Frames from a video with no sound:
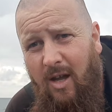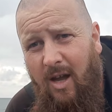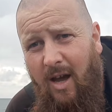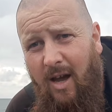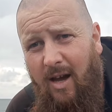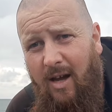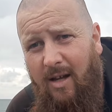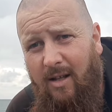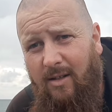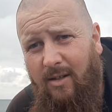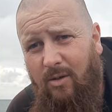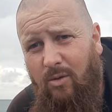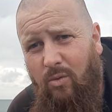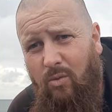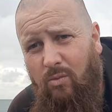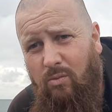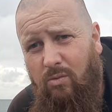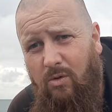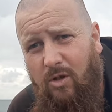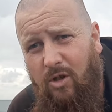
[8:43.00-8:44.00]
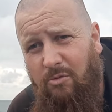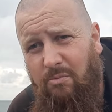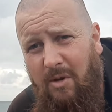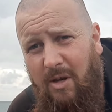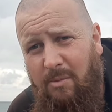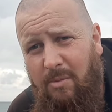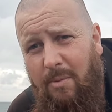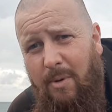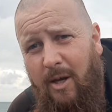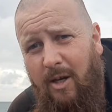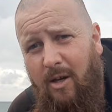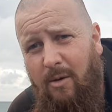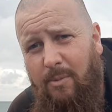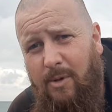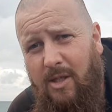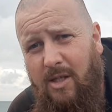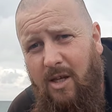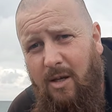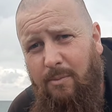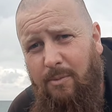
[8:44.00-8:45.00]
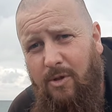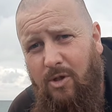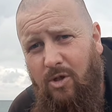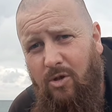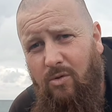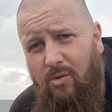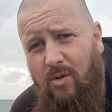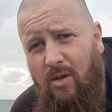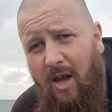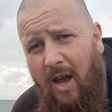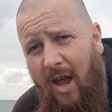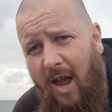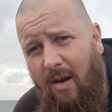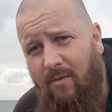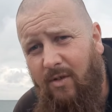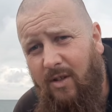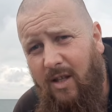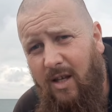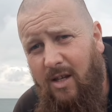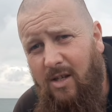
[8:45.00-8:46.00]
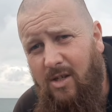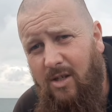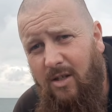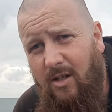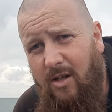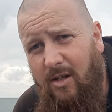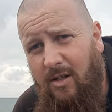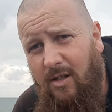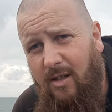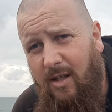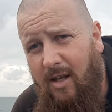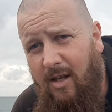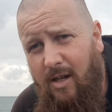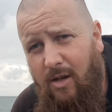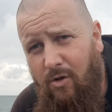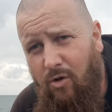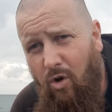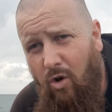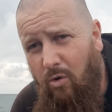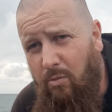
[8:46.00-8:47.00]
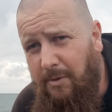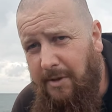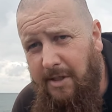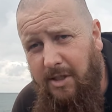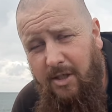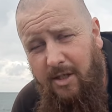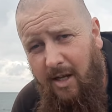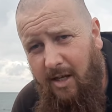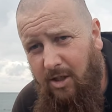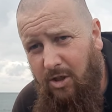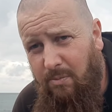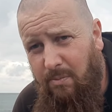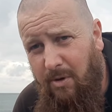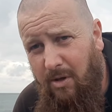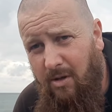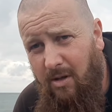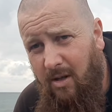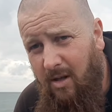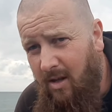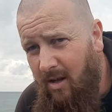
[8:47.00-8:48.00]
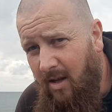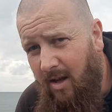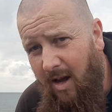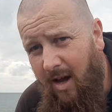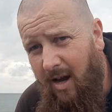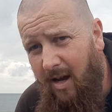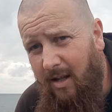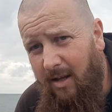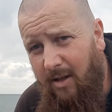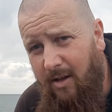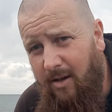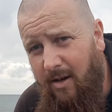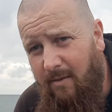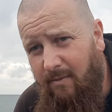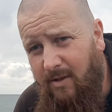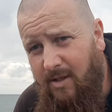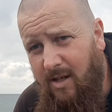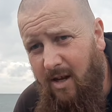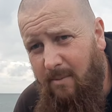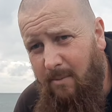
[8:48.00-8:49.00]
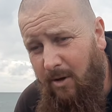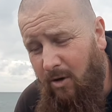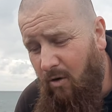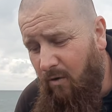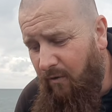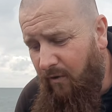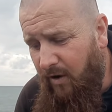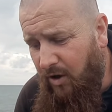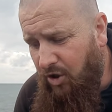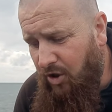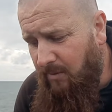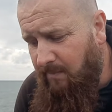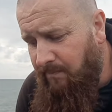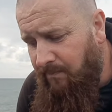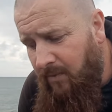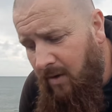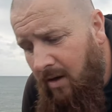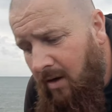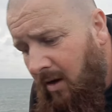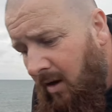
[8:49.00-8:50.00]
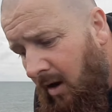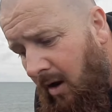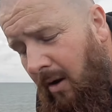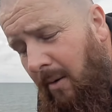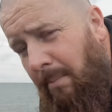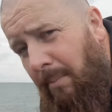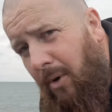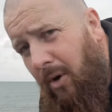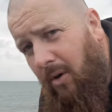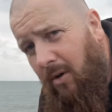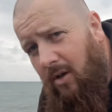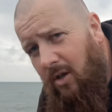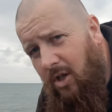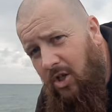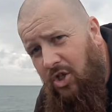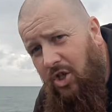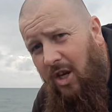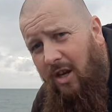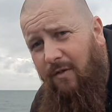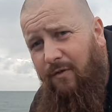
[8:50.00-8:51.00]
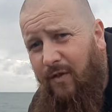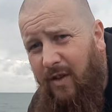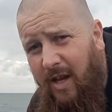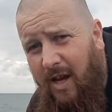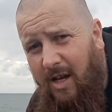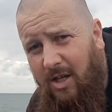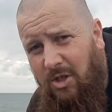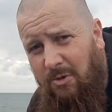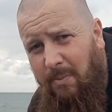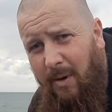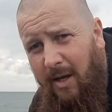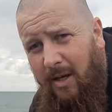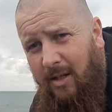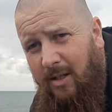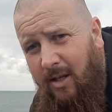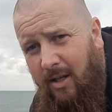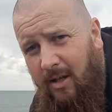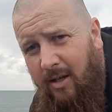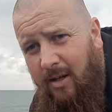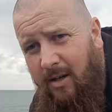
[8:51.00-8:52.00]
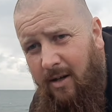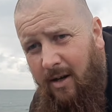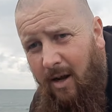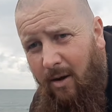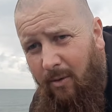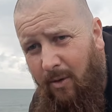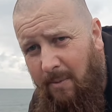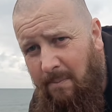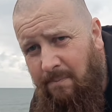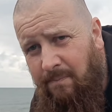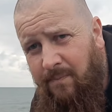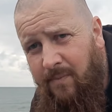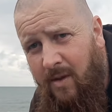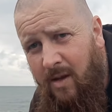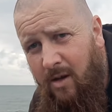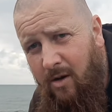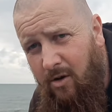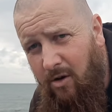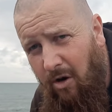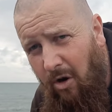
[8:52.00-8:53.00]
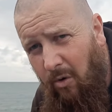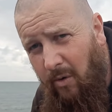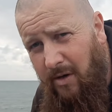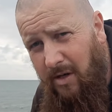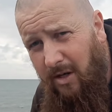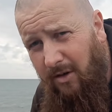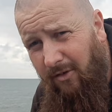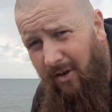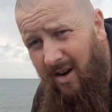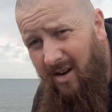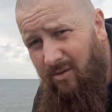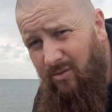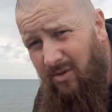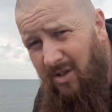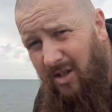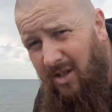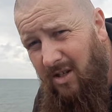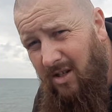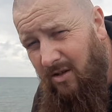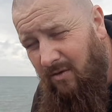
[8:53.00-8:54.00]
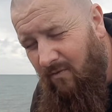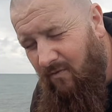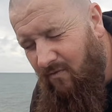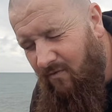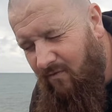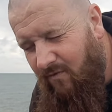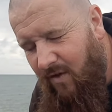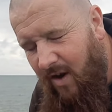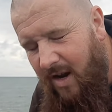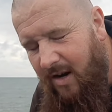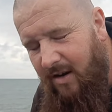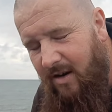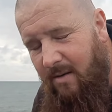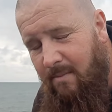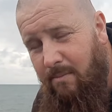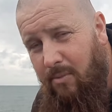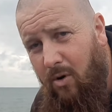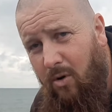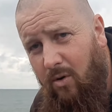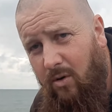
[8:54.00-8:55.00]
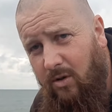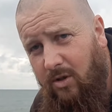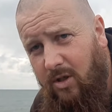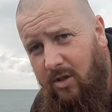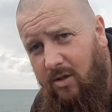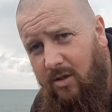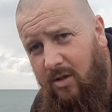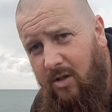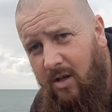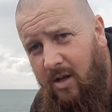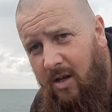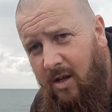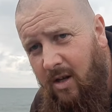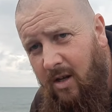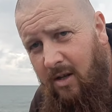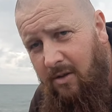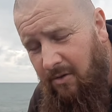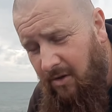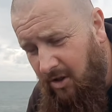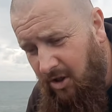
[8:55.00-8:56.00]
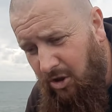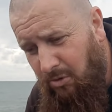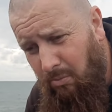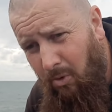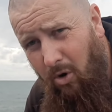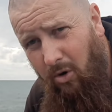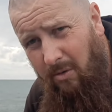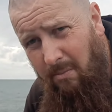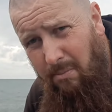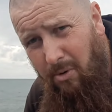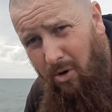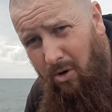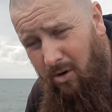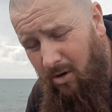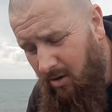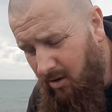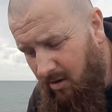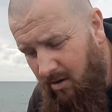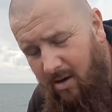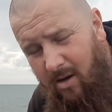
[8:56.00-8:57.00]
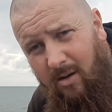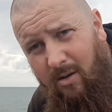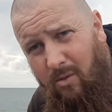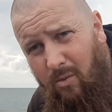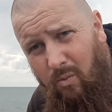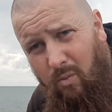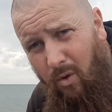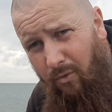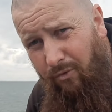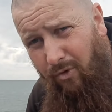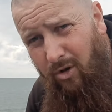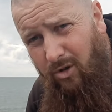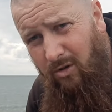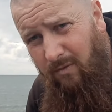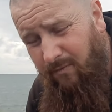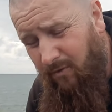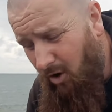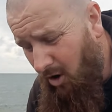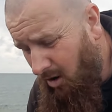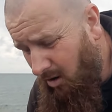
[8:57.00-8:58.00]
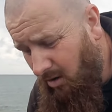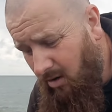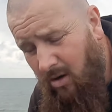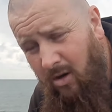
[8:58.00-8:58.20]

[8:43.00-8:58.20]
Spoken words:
and could maybe pick up a tip or two. Every day is a learning day. Nobody's an expert. I learn every time I go fishing. But safety aspect, now then, knowing your ground is very important. This is more important than what rod you've got,